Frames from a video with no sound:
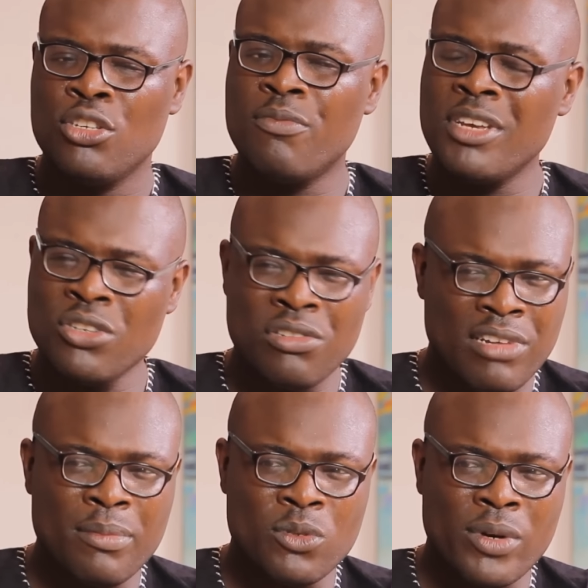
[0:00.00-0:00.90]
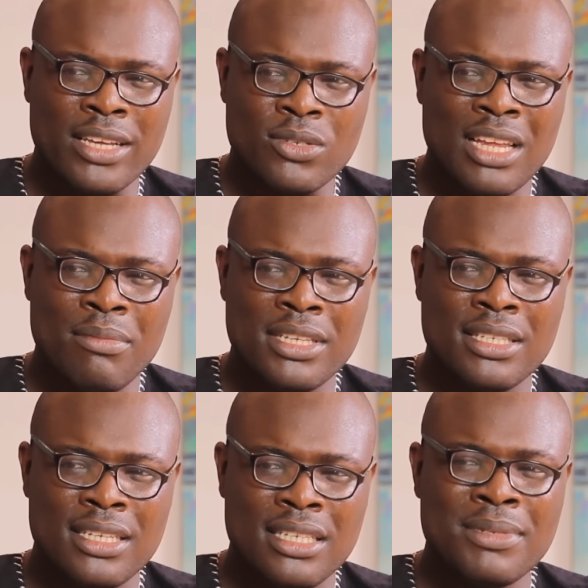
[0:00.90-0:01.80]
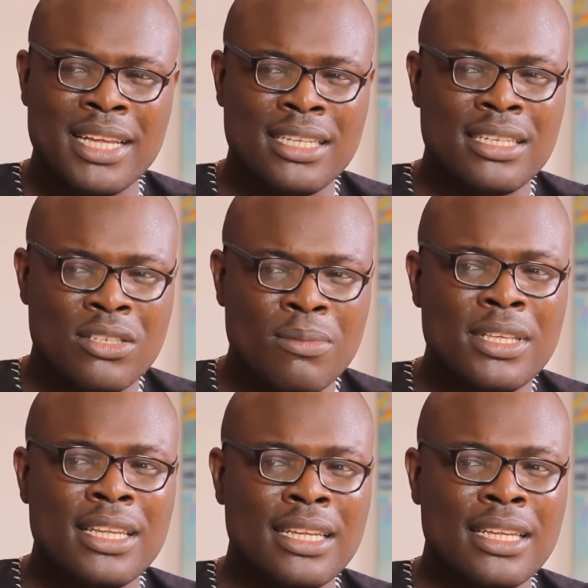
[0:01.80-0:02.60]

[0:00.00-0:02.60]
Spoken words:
You've mentioned rape twice, so that means it seems like this is something